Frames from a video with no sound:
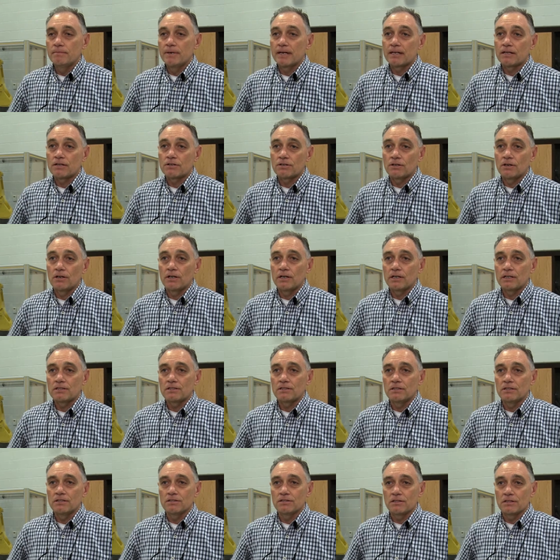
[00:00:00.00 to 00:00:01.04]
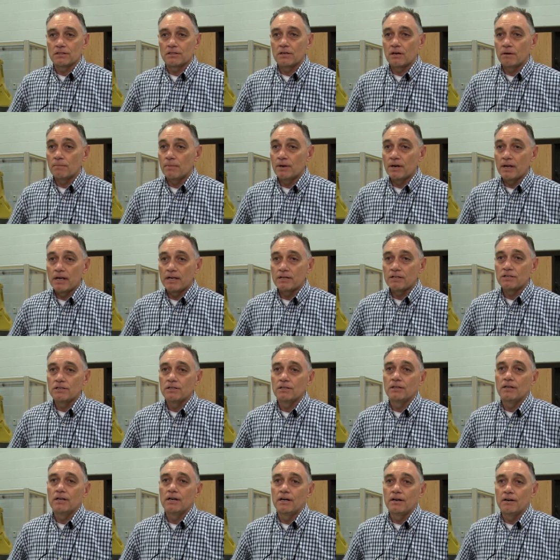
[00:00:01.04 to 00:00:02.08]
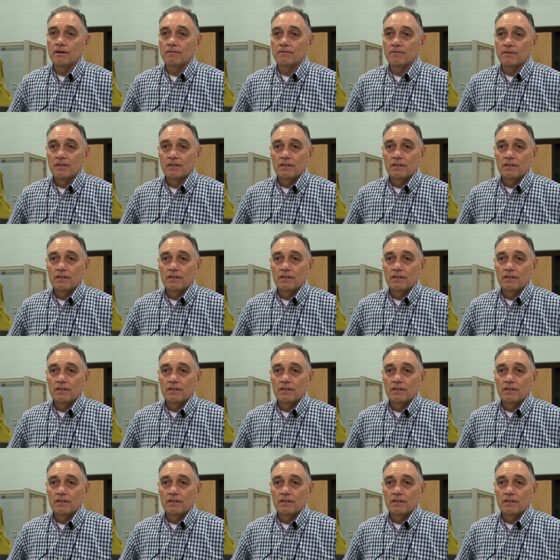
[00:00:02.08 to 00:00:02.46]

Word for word: Mechatronics is the combination of